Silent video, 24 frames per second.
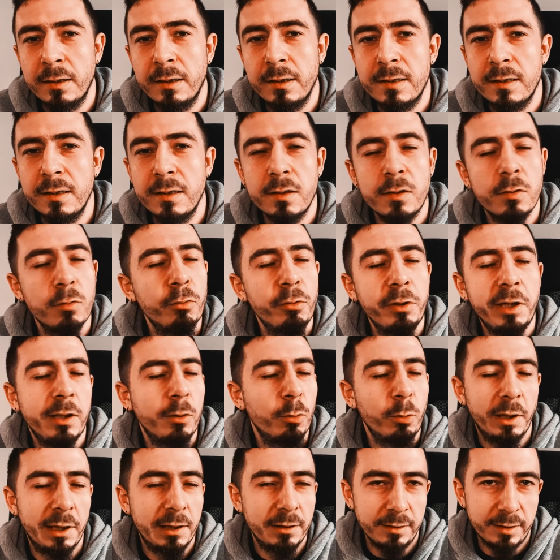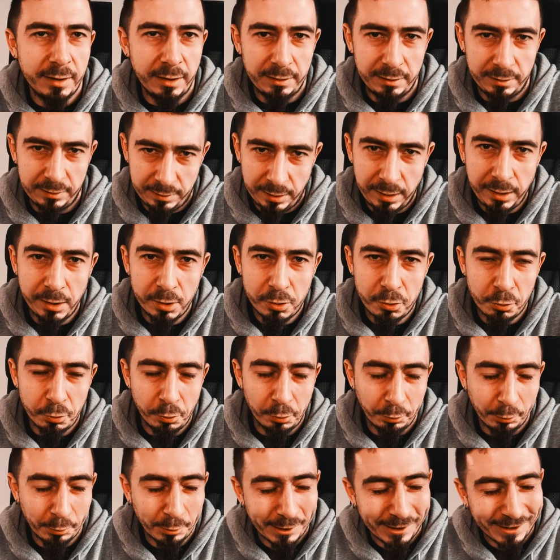it's really well intended, I
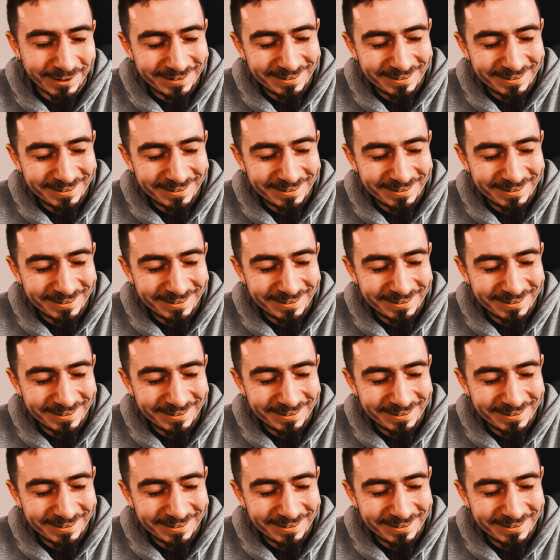assure you.